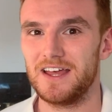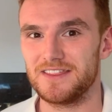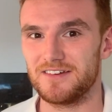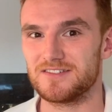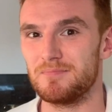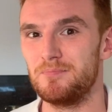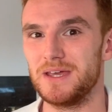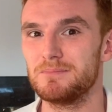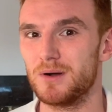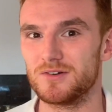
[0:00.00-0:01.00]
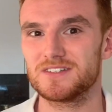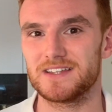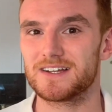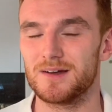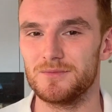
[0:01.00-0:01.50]
there is a big bonus
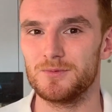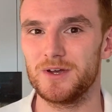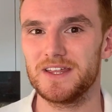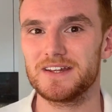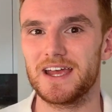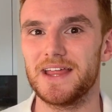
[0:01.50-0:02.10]
that comes with it,